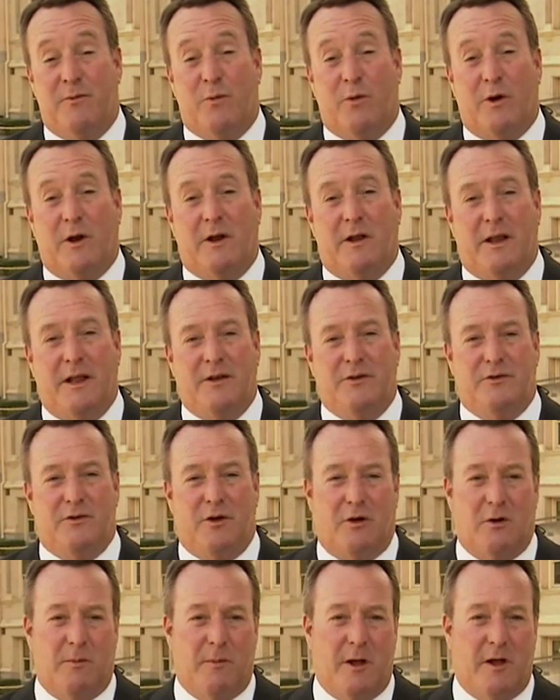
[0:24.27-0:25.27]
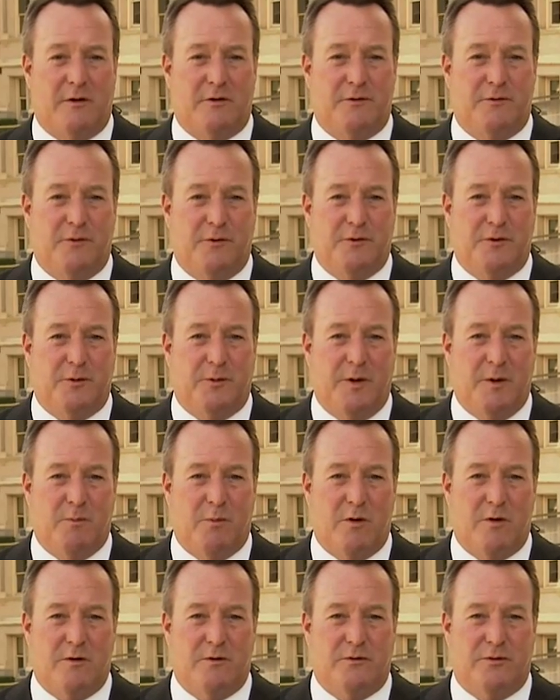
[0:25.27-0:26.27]
for Clay Starbuck's first degree
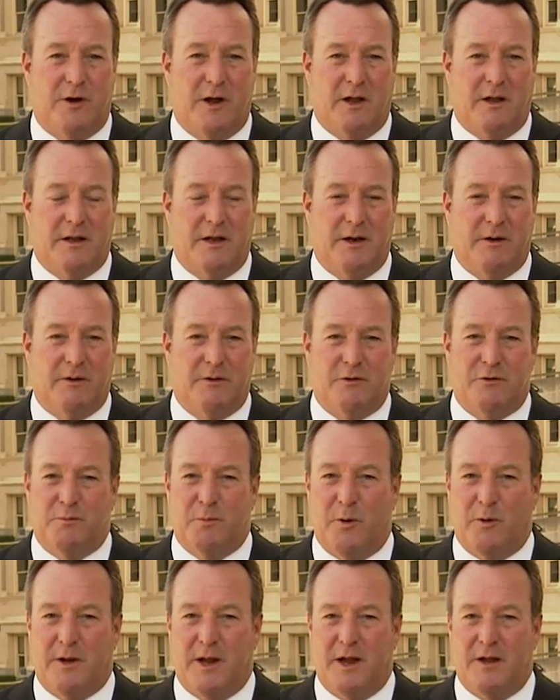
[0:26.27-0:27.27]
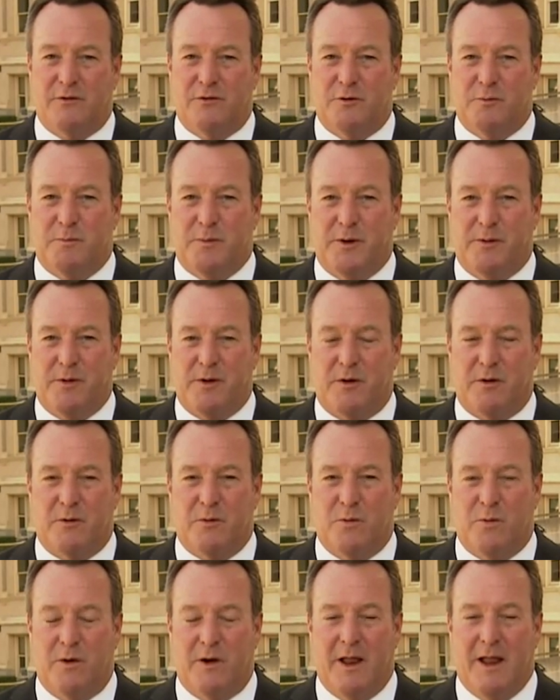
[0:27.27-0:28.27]
murder trial here in Spokane Superior
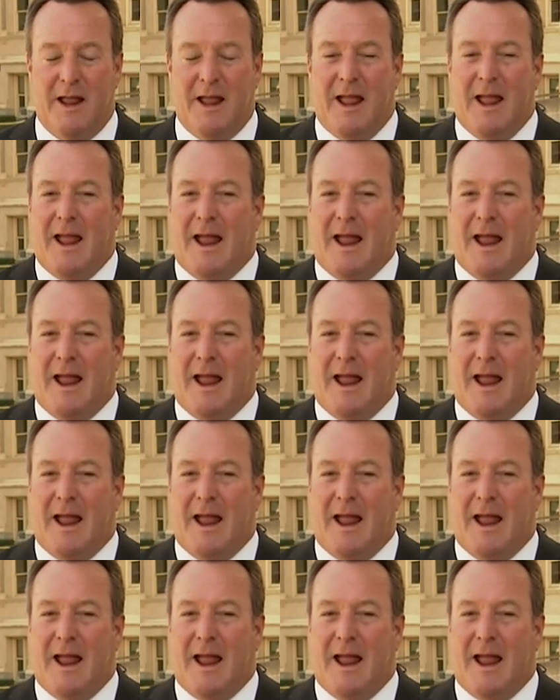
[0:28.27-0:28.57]
Court.